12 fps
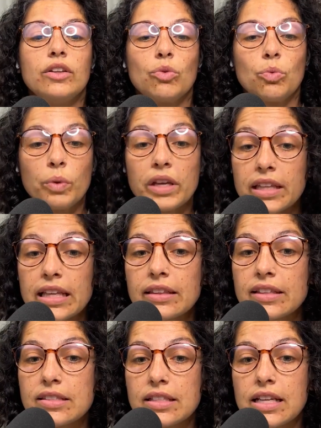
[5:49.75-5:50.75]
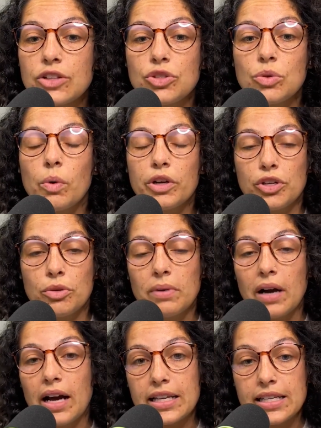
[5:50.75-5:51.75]
really listening to what your
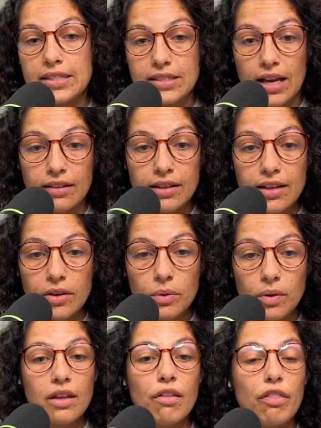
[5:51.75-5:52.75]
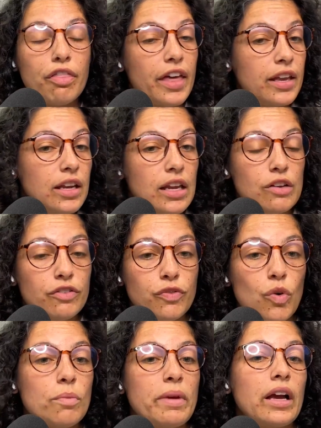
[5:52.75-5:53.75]
body is telling you, then
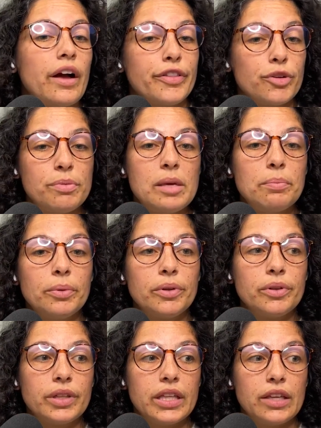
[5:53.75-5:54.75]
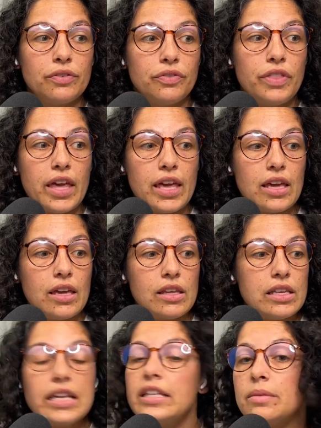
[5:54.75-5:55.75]
informing other people if they
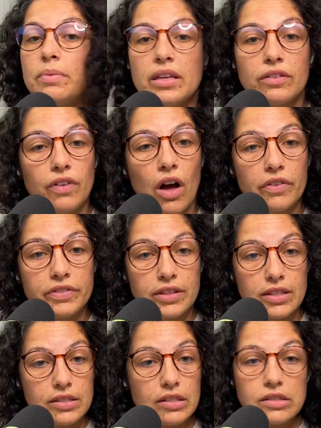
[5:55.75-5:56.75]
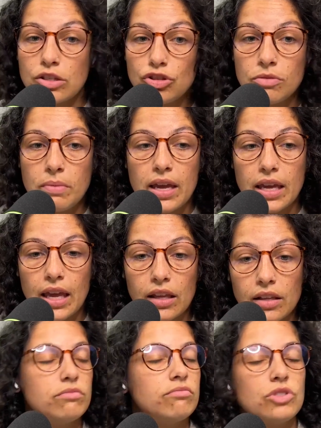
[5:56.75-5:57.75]
need to be involved in this decision making.
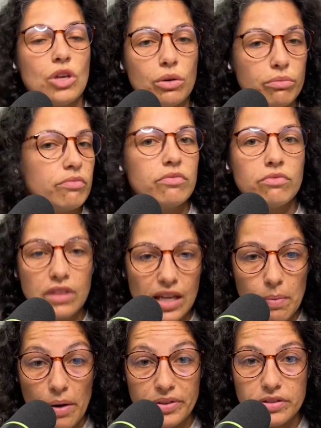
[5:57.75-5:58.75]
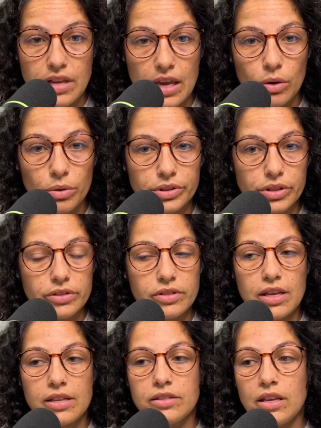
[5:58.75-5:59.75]
So think about the stakeholders.
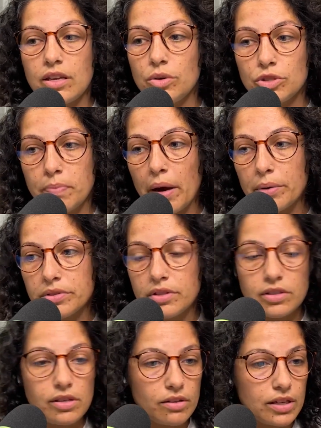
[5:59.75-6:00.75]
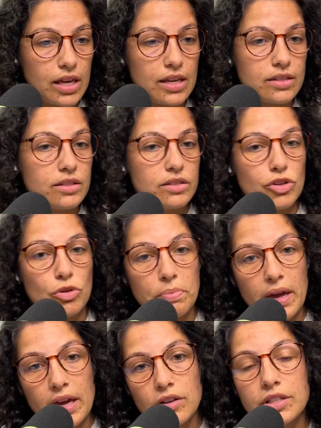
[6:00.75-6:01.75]
Is it your spouse? Is it your kids? Is it your
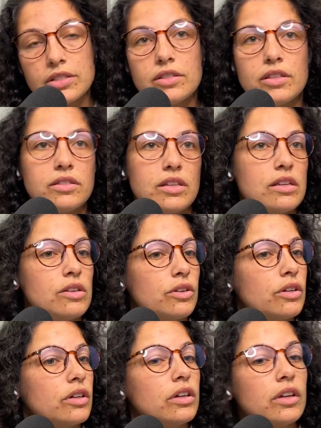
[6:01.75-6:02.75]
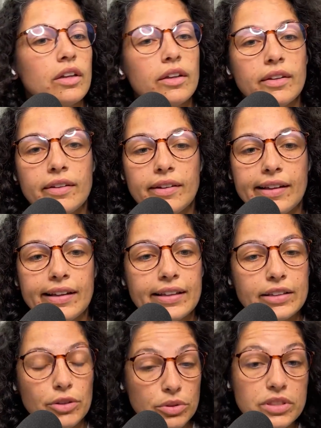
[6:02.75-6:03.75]
parents? Is it your
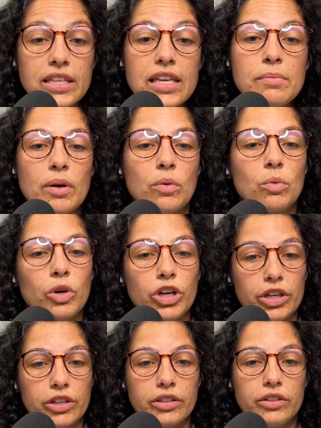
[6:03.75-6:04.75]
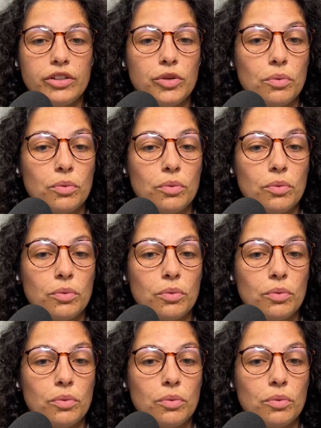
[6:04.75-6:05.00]
team at work, your